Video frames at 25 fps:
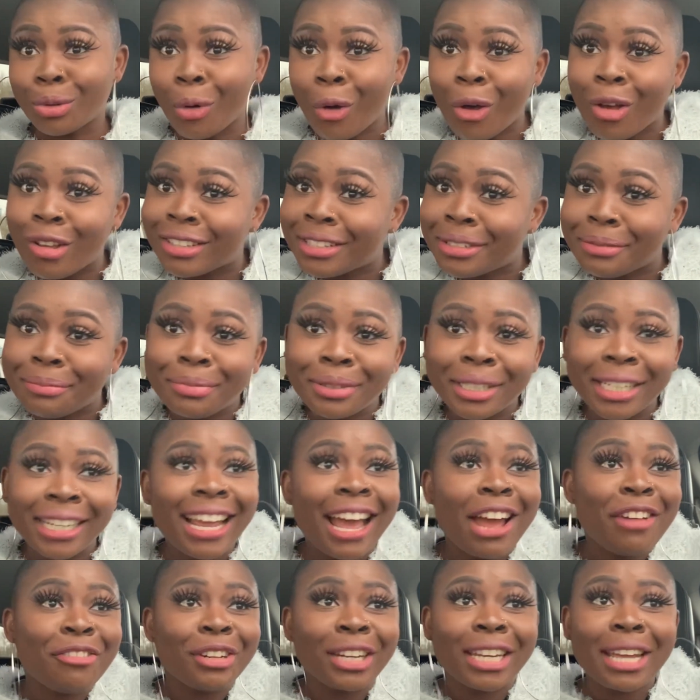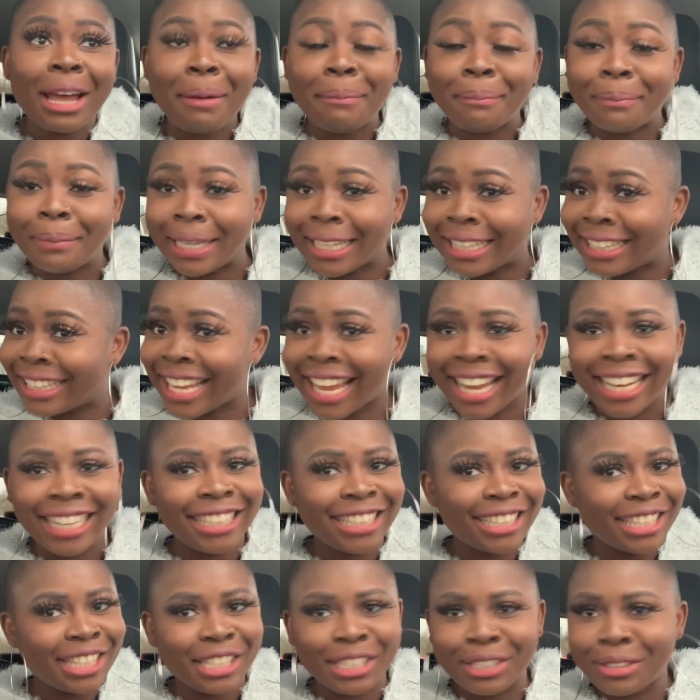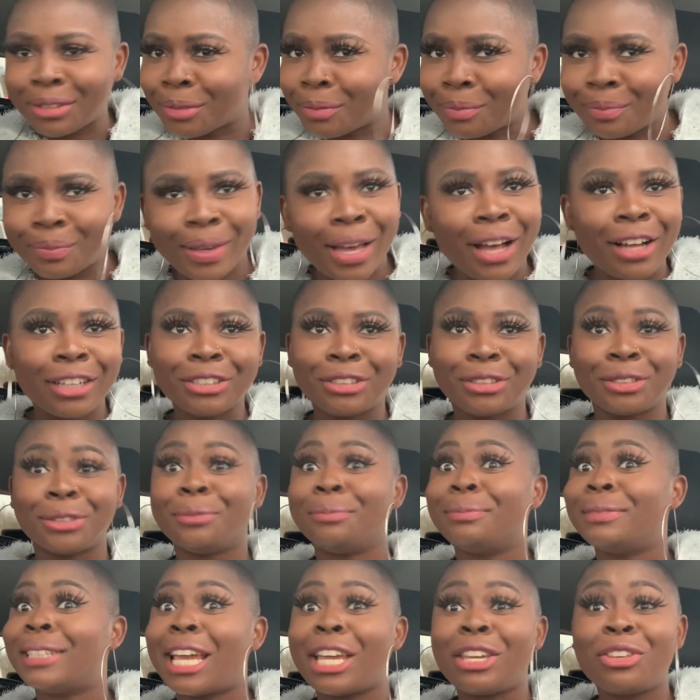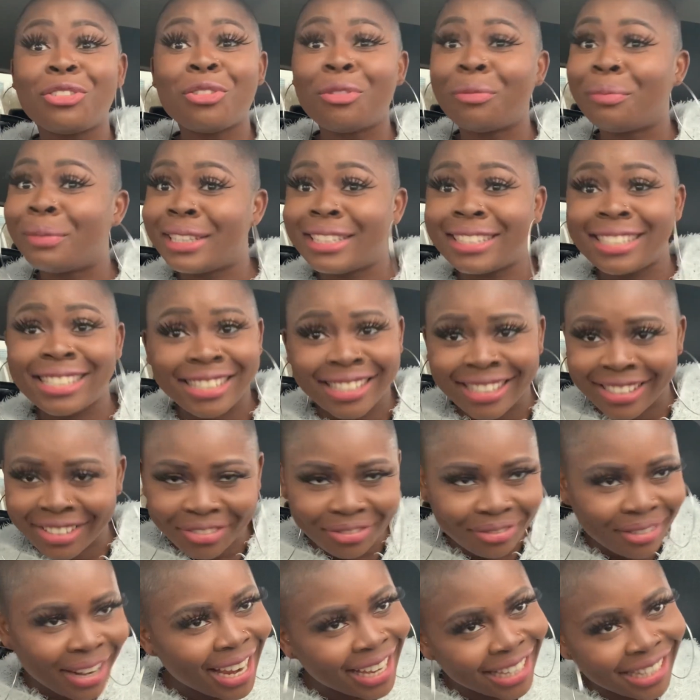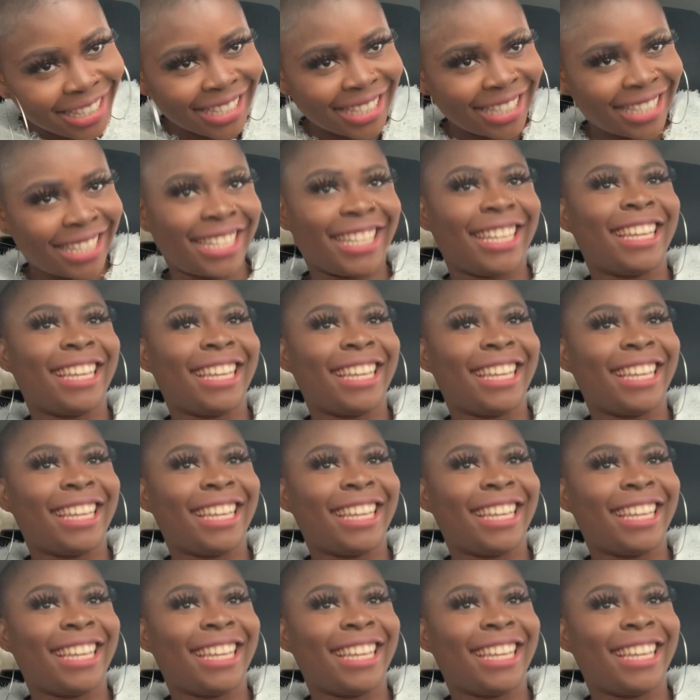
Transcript: Don't bring African mentality to Belgium, then you'll be disgraced.